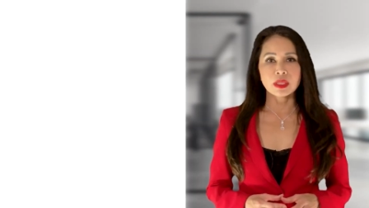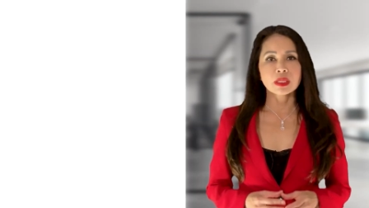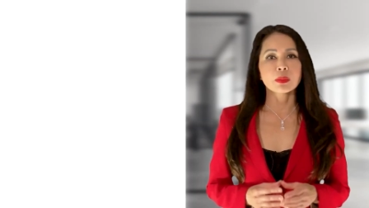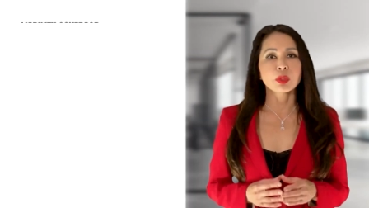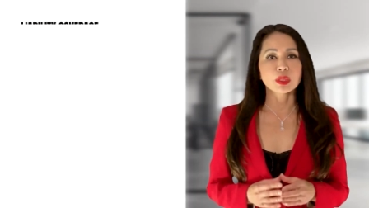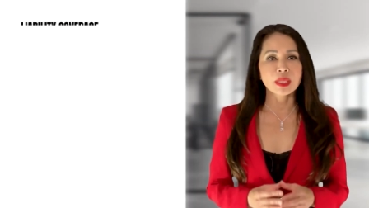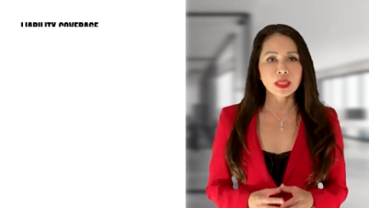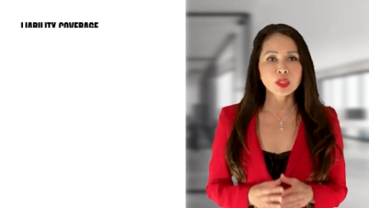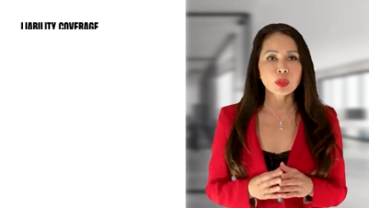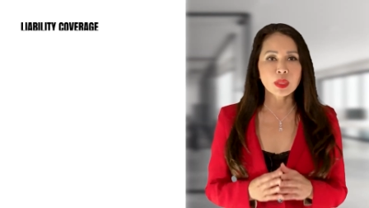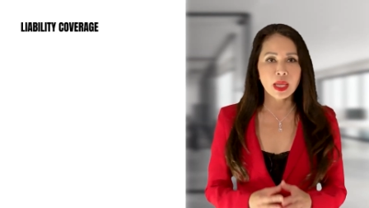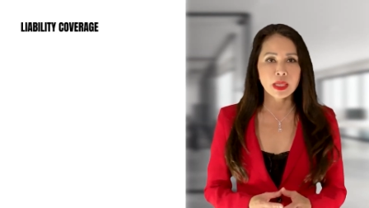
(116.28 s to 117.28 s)
is the
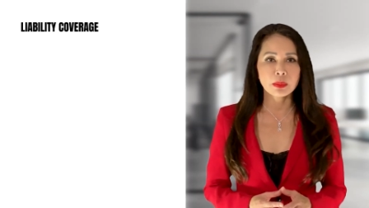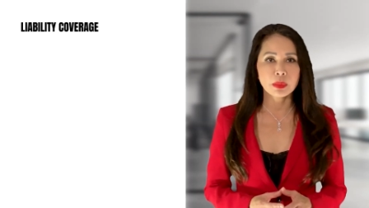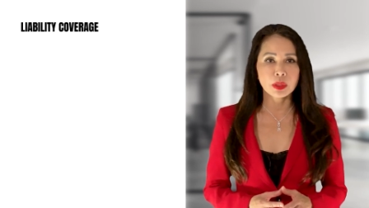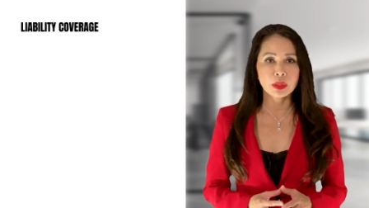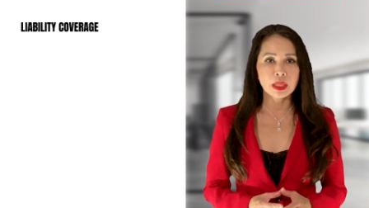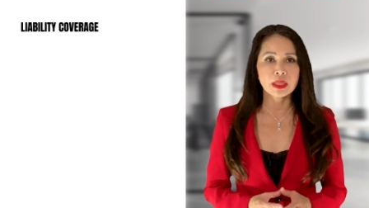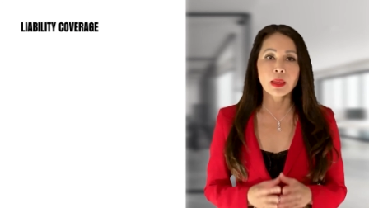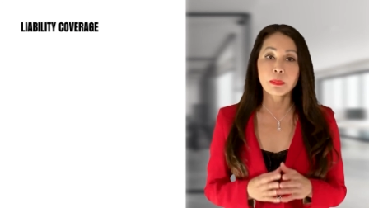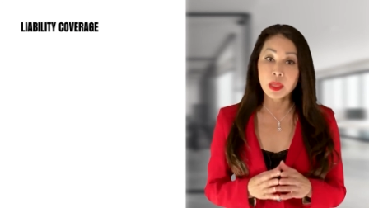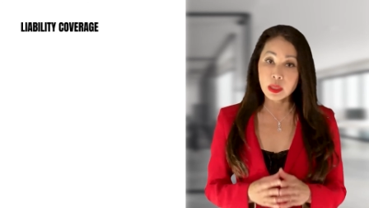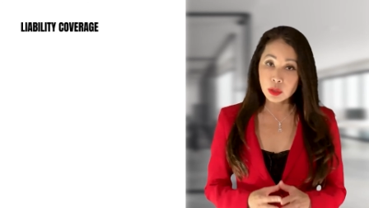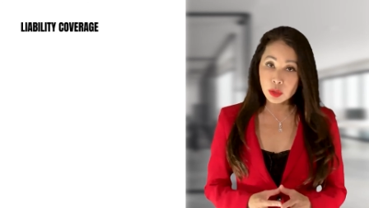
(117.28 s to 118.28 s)
potential liability that
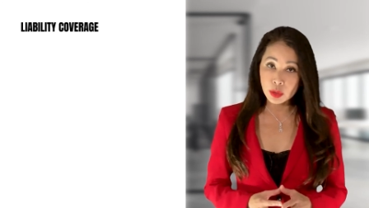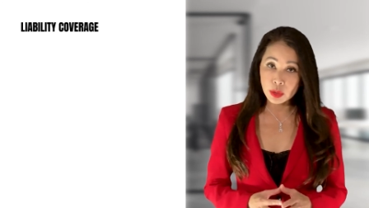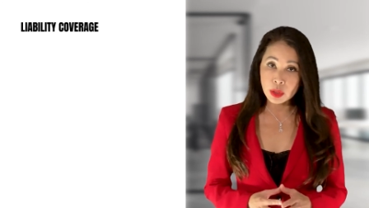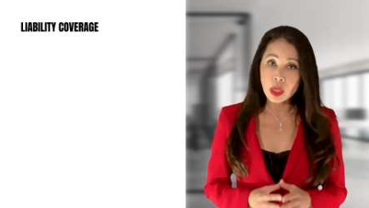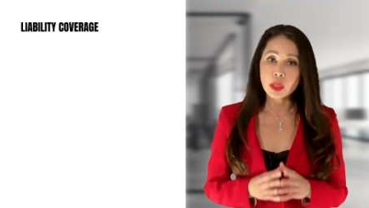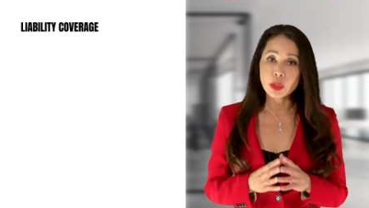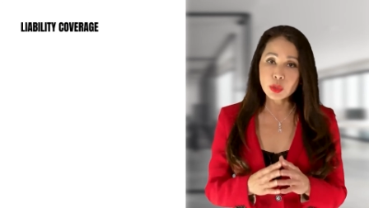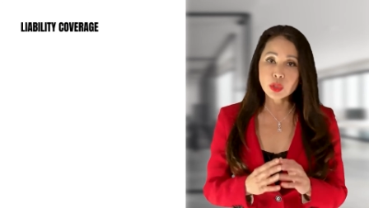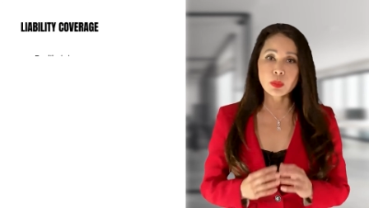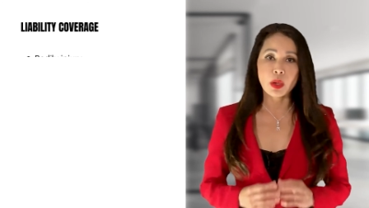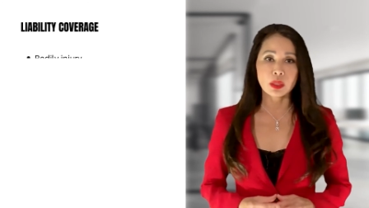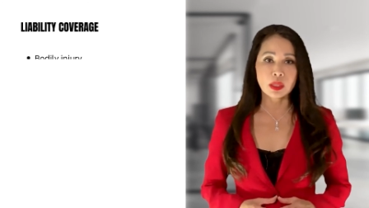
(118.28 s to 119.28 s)
may incur due to
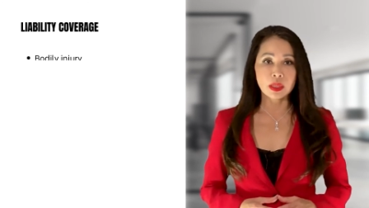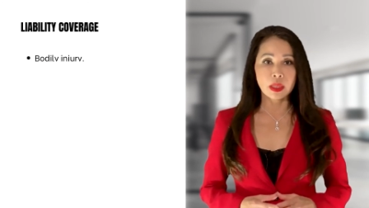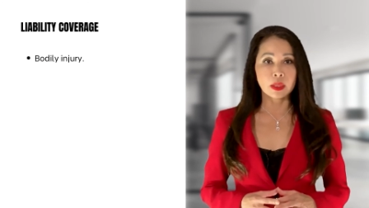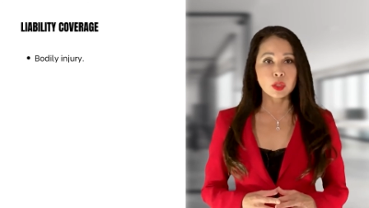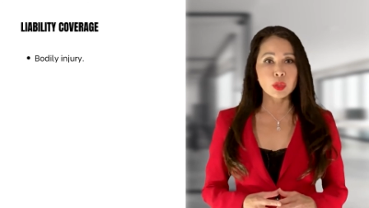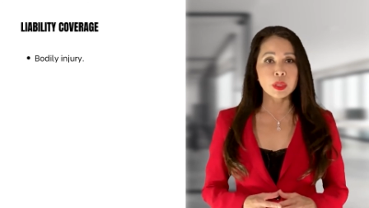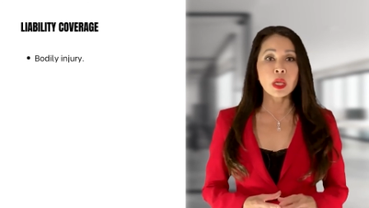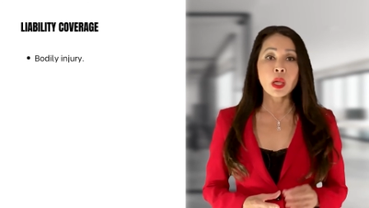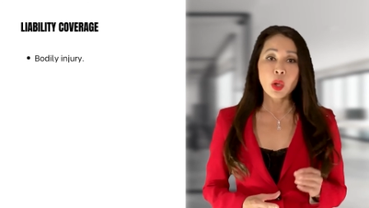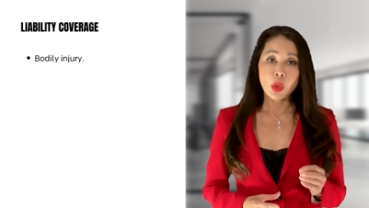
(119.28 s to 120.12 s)
bodily injury